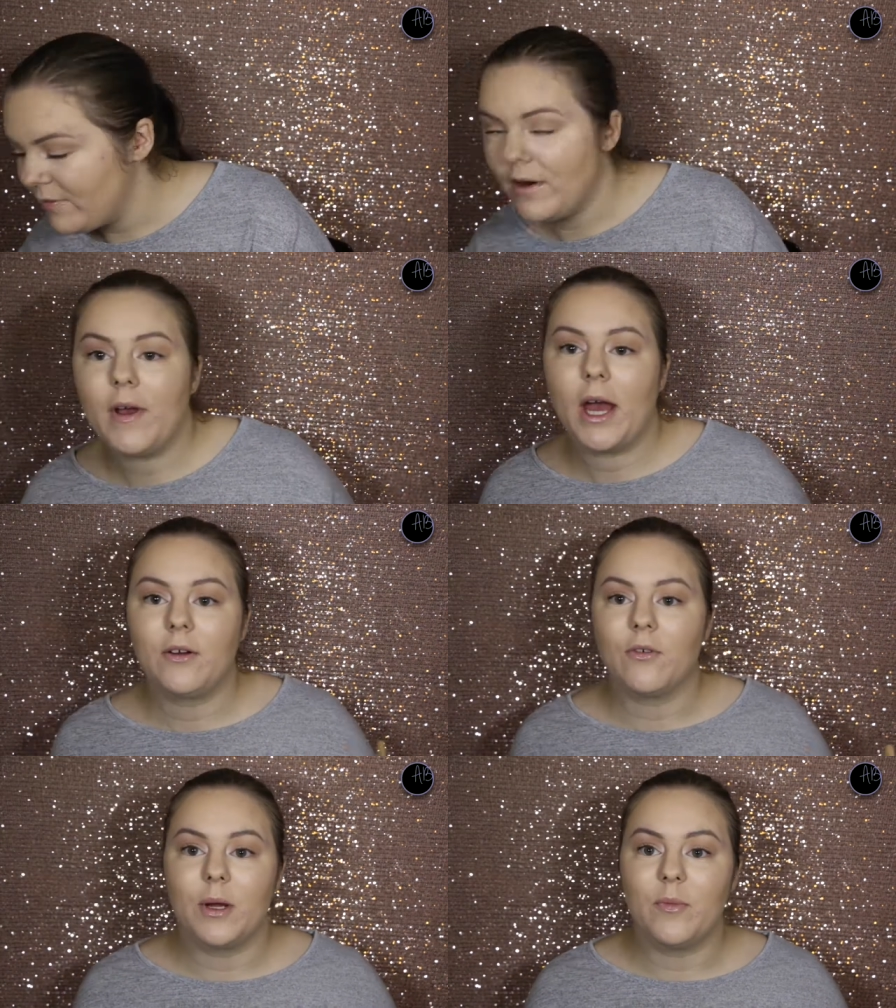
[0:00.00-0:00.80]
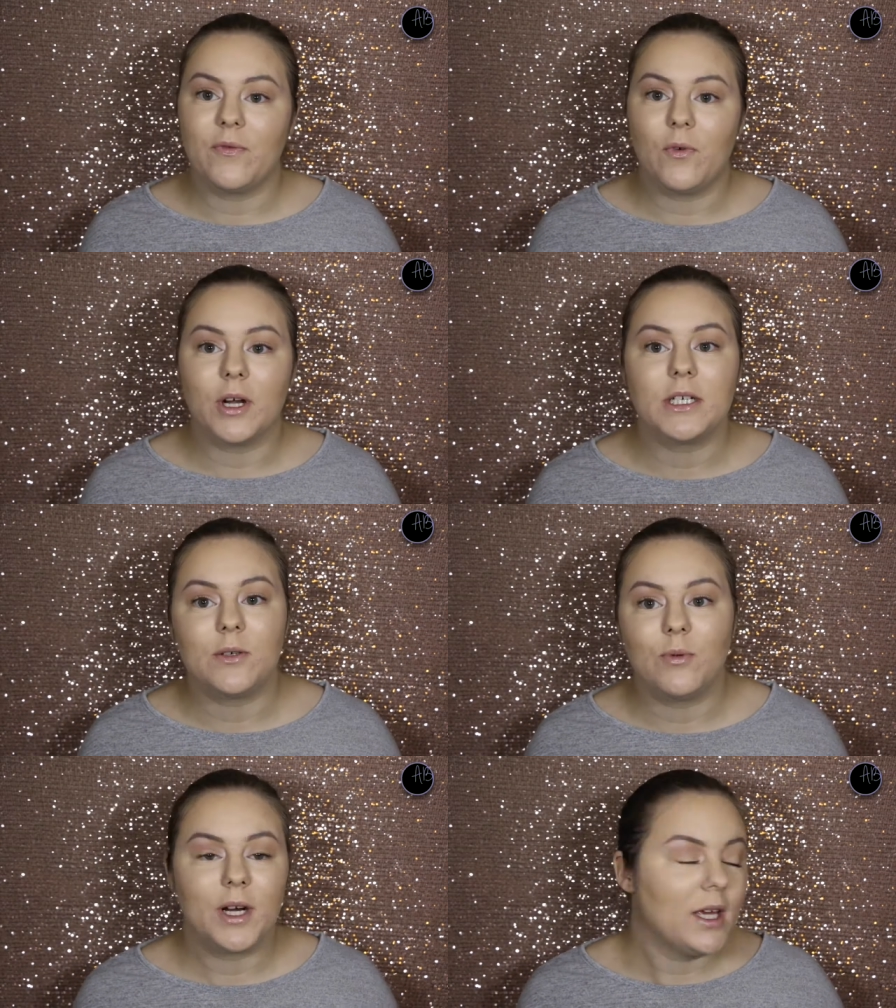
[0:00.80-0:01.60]
I've never had cream before. I
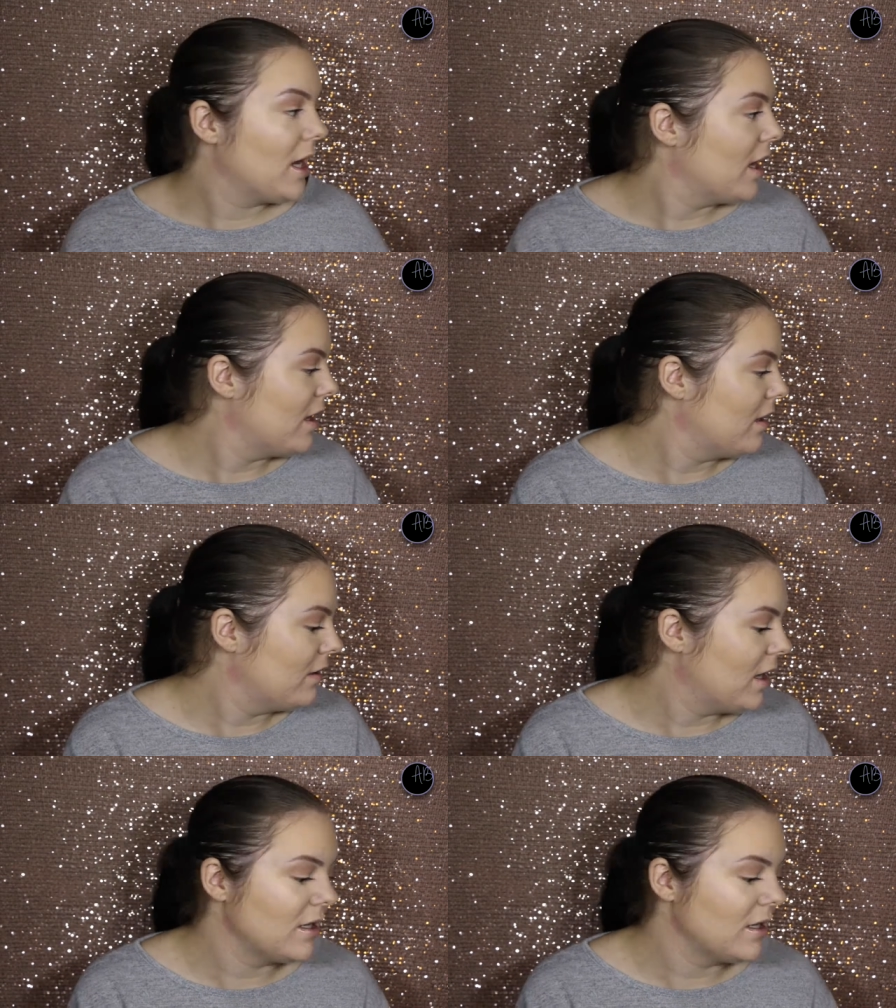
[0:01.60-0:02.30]
did want to get an